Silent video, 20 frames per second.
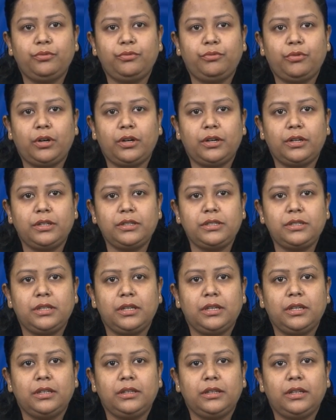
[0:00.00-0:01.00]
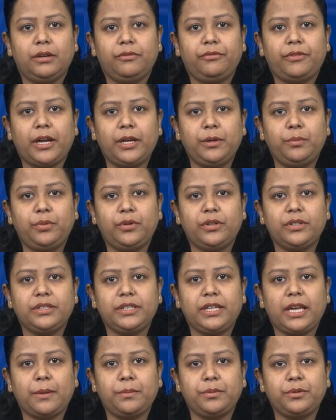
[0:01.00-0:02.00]
first, the fibrous
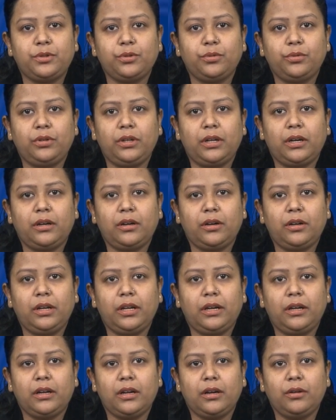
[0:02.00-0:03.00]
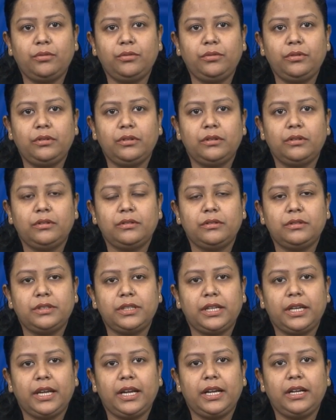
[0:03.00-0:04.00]
capsule all around,
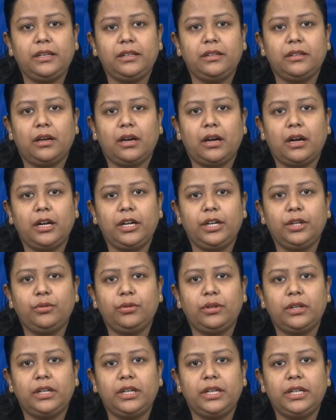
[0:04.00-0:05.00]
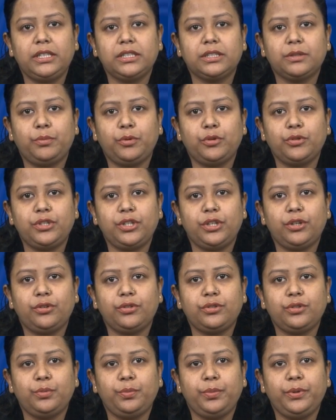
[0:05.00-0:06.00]
second, the articular disc
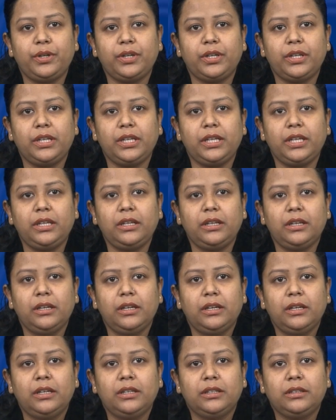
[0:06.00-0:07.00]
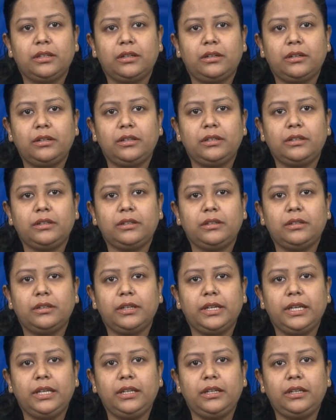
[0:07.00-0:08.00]
posterior-superiorly, third, the
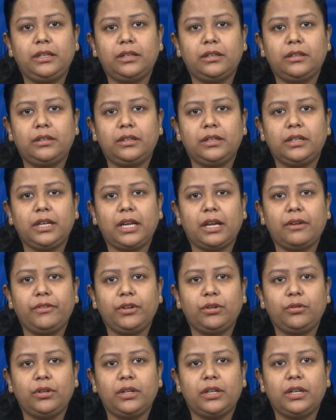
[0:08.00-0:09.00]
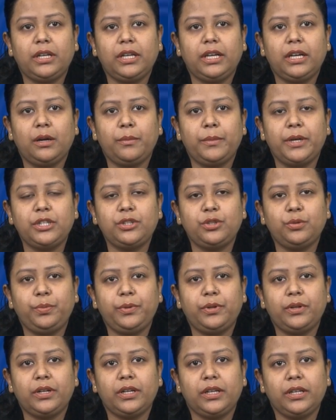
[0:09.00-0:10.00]
interclavicular ligament
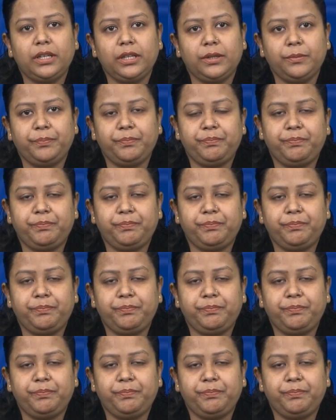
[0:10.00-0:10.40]
superiorly.